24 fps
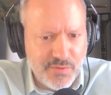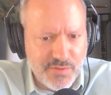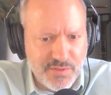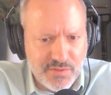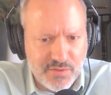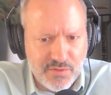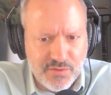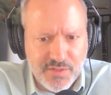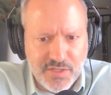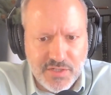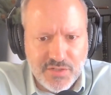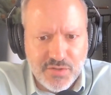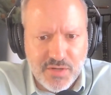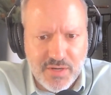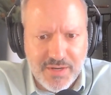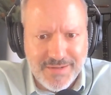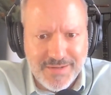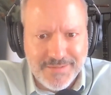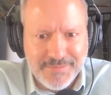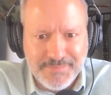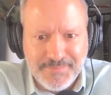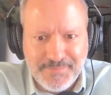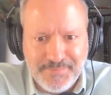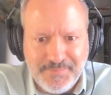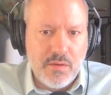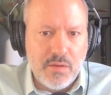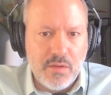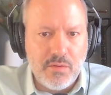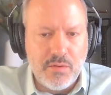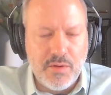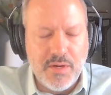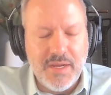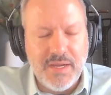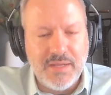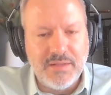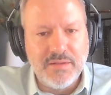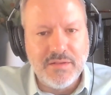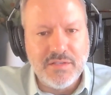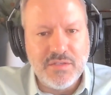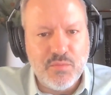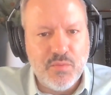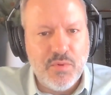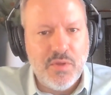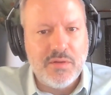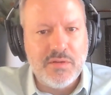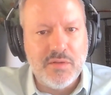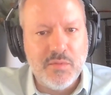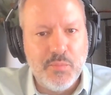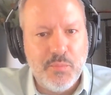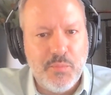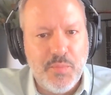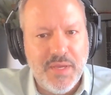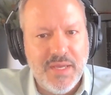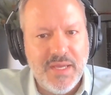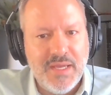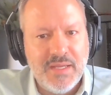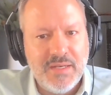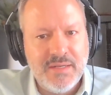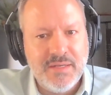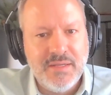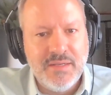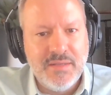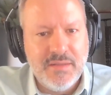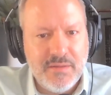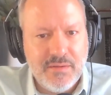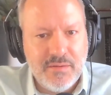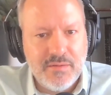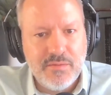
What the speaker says: certainly try. All right, let's welcome Ben.